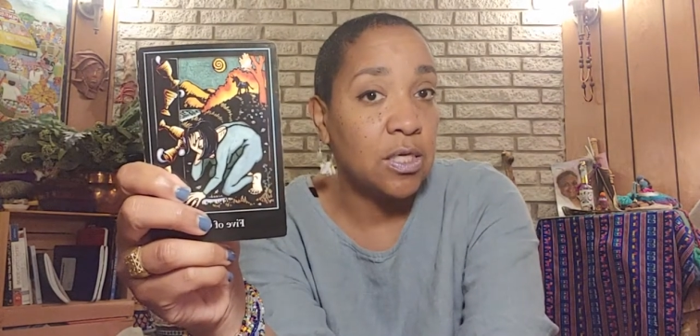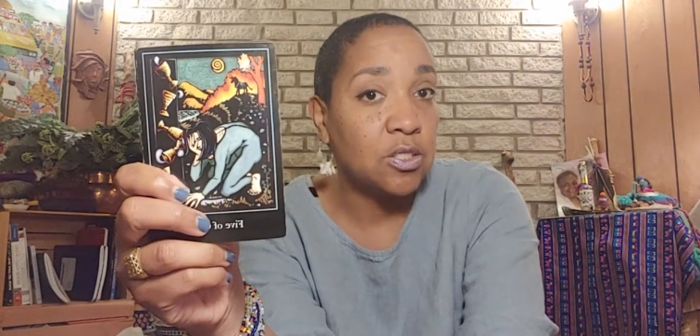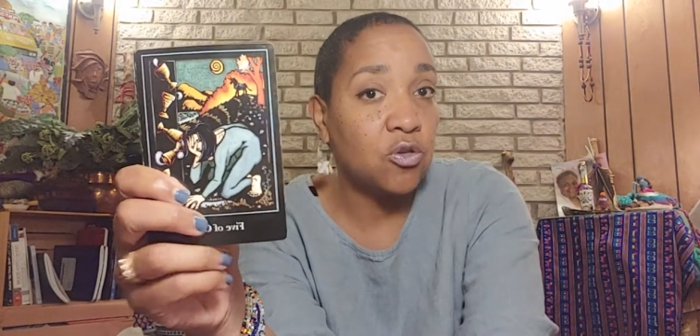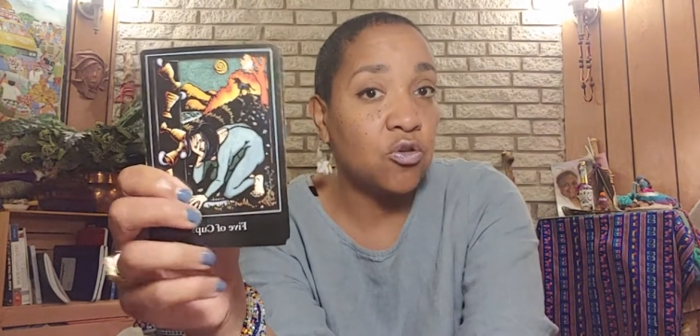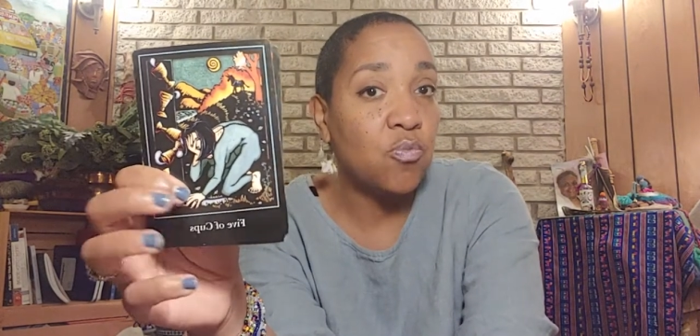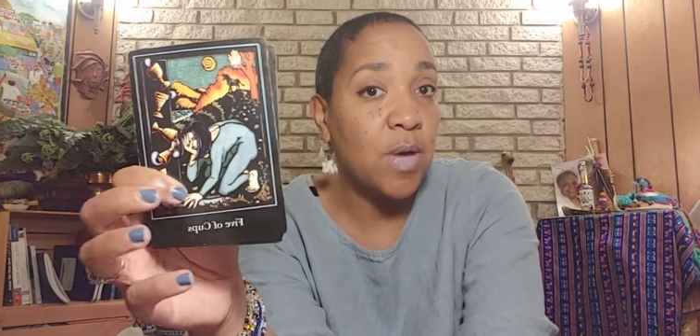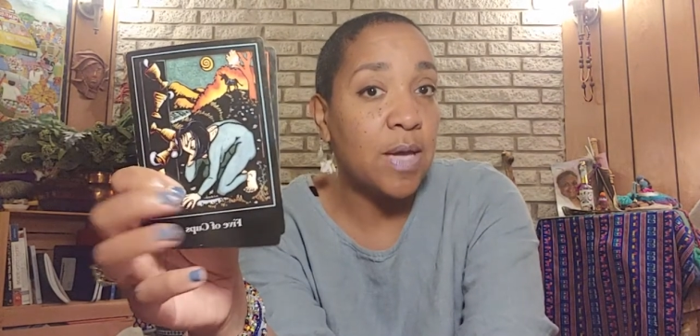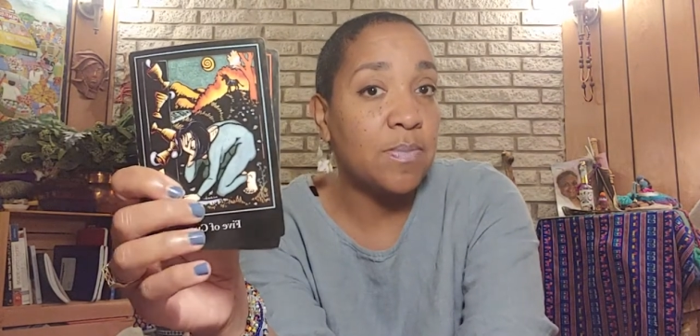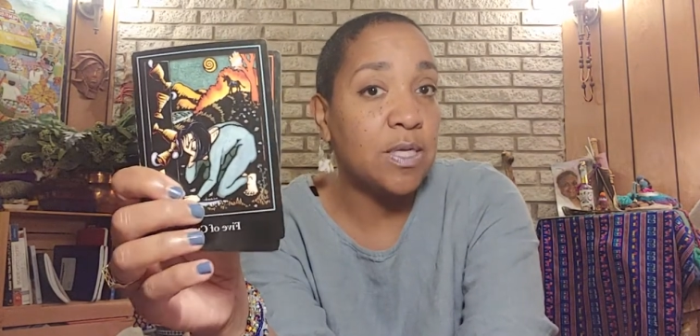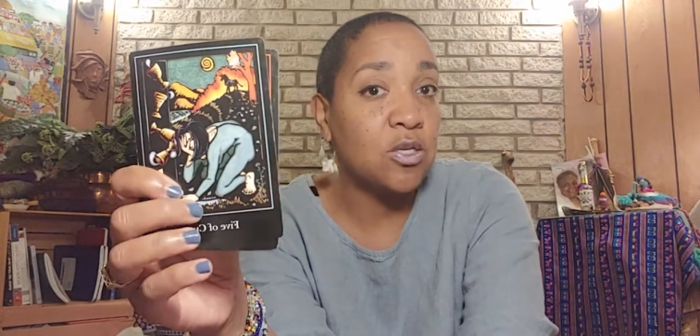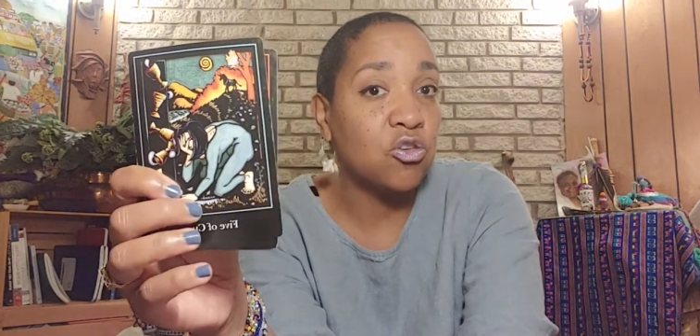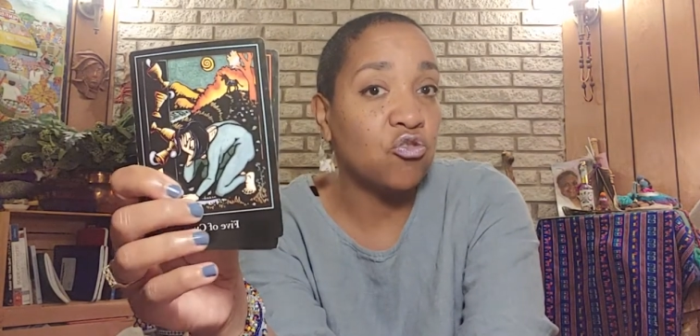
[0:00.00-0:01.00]
So you might
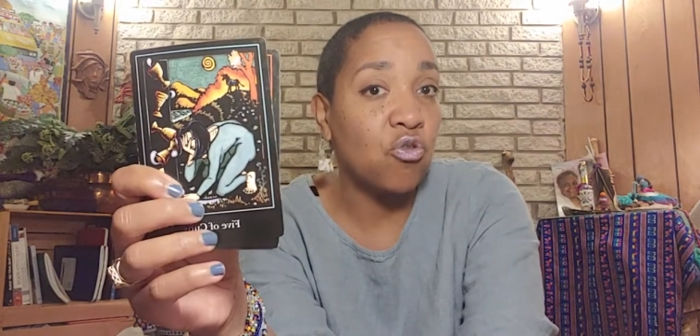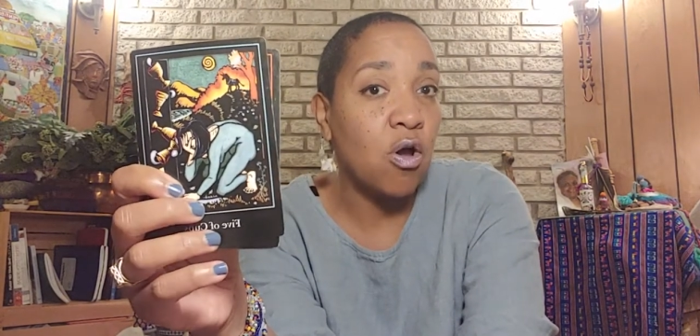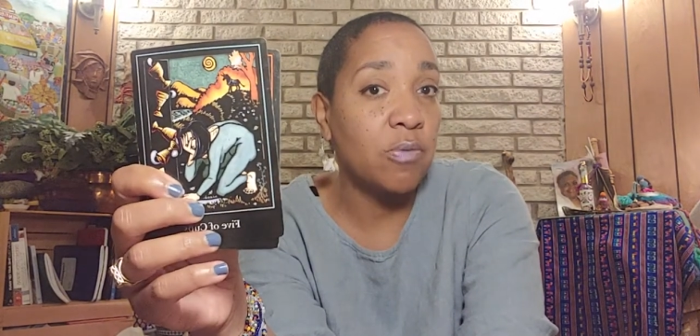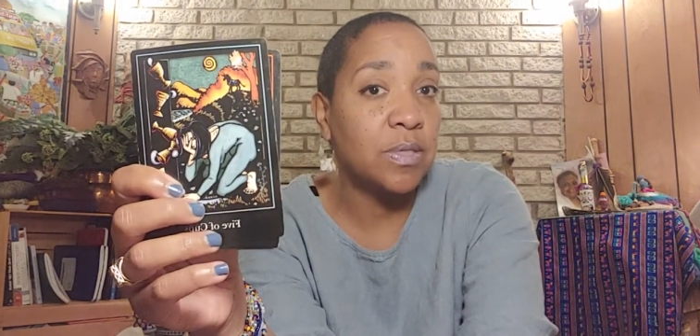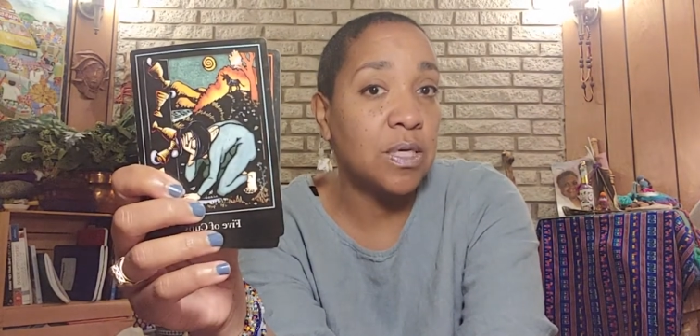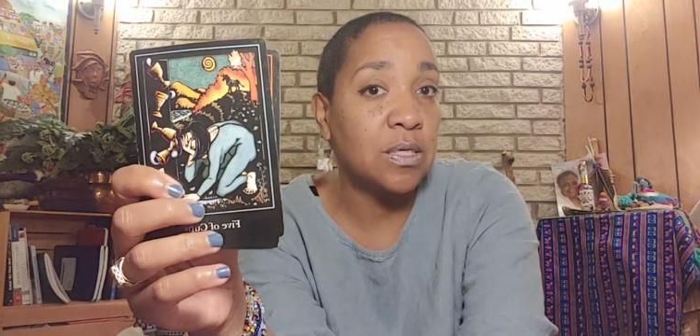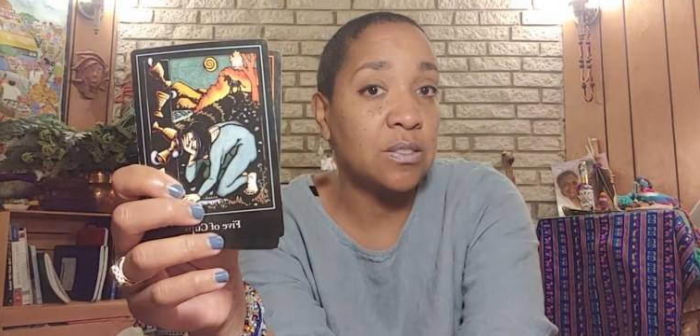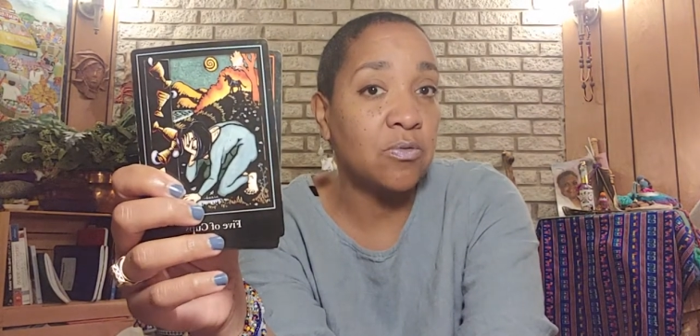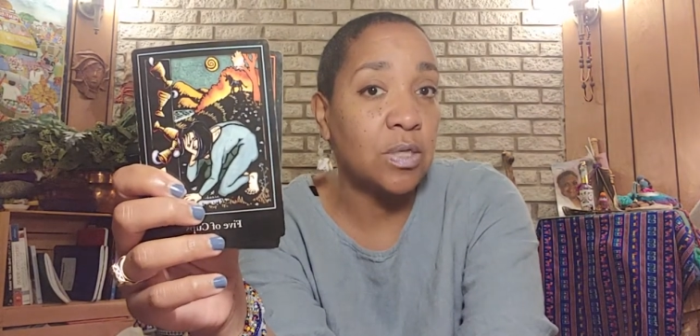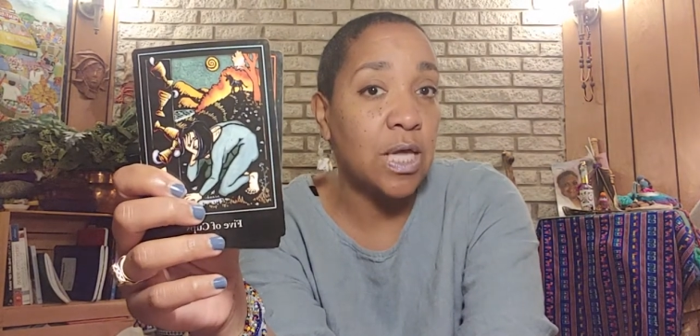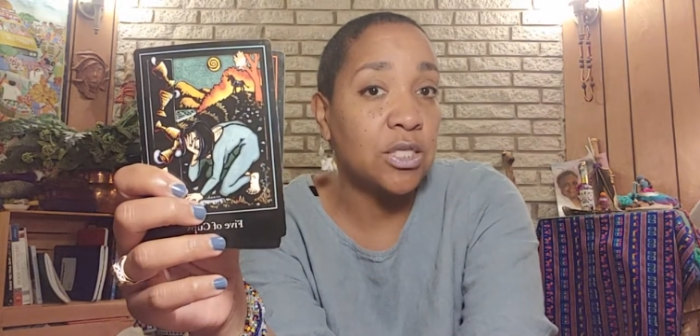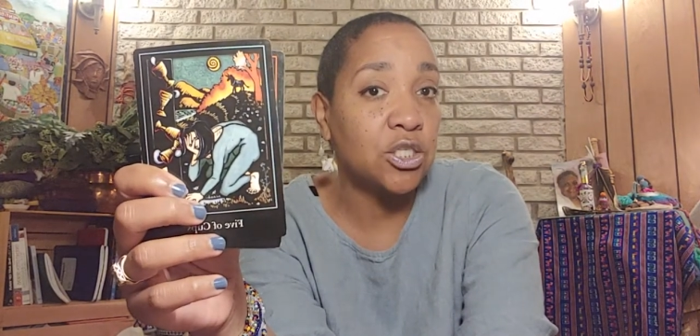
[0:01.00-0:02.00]
be distraught because the
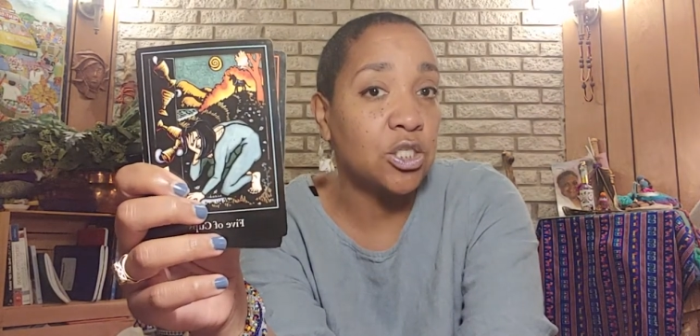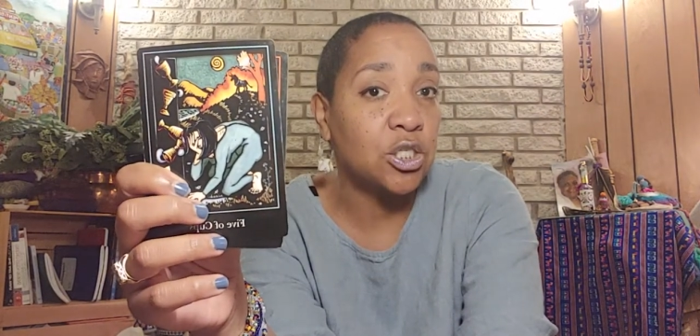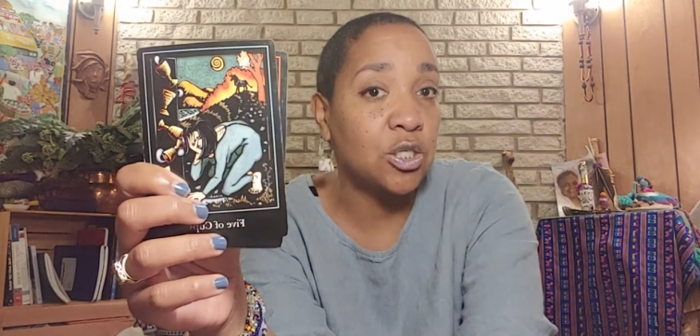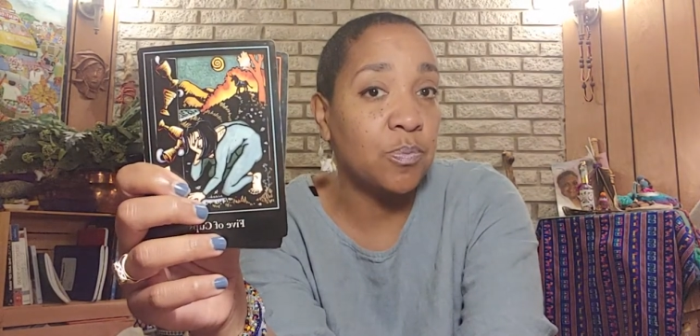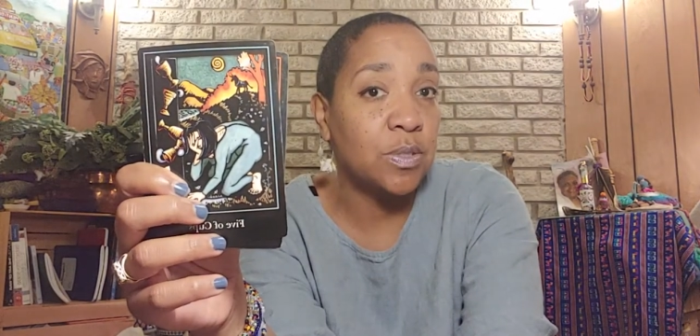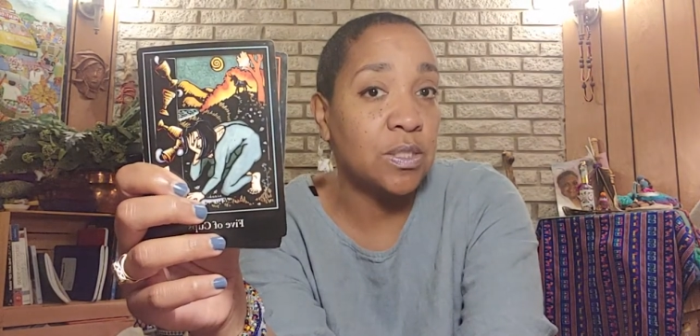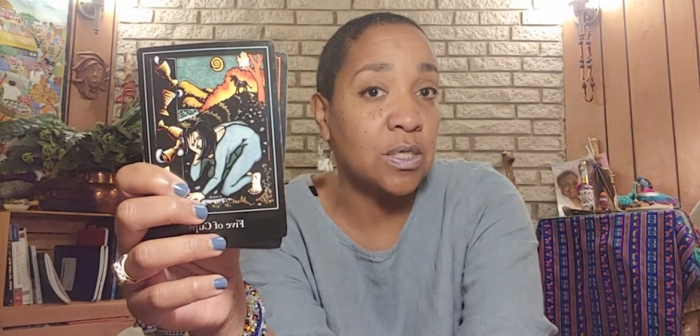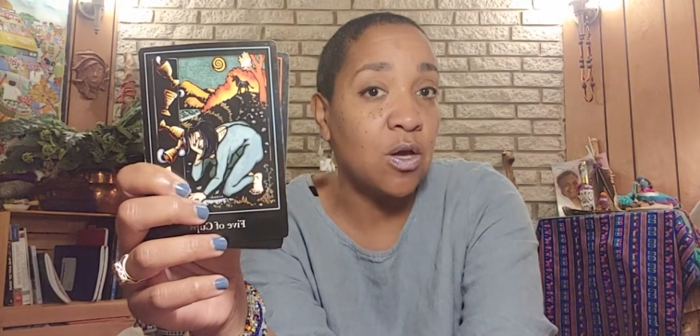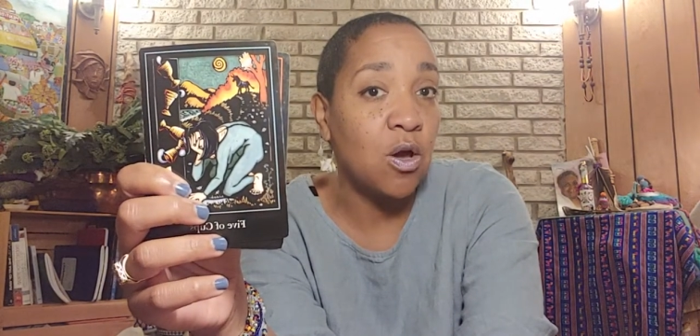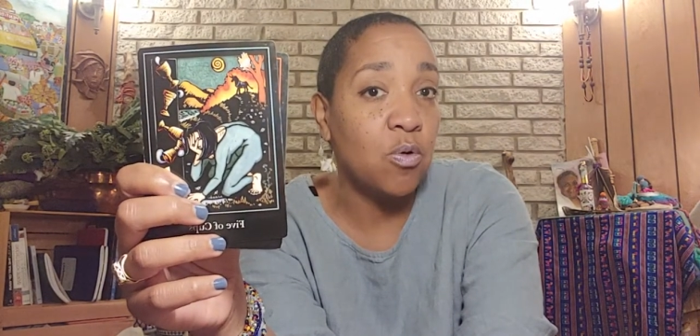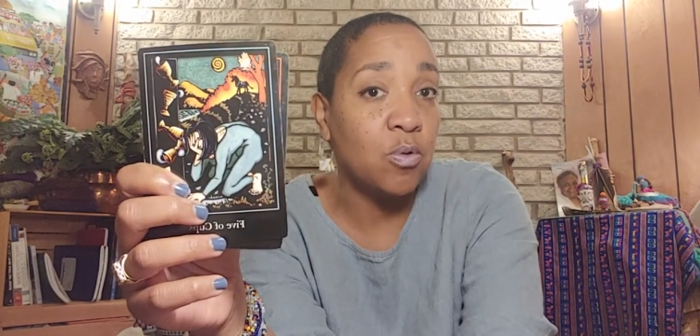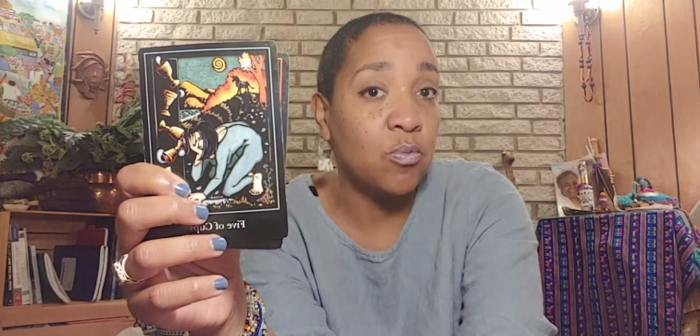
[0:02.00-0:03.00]
relationship isn't
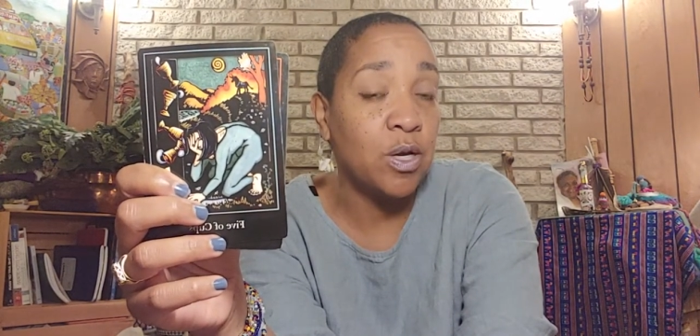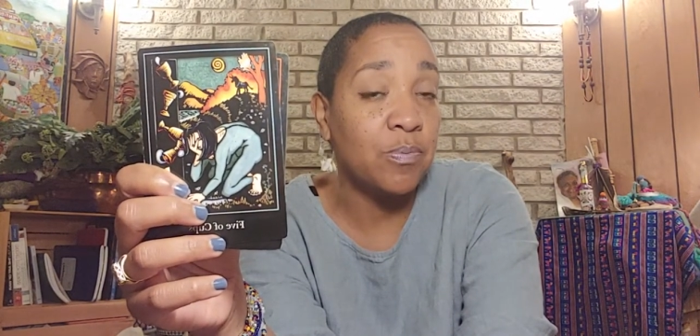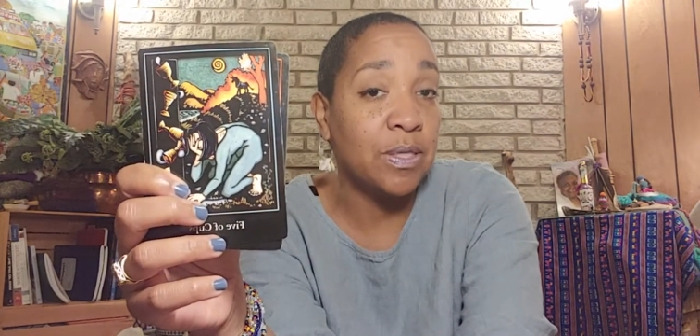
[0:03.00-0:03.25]
going well,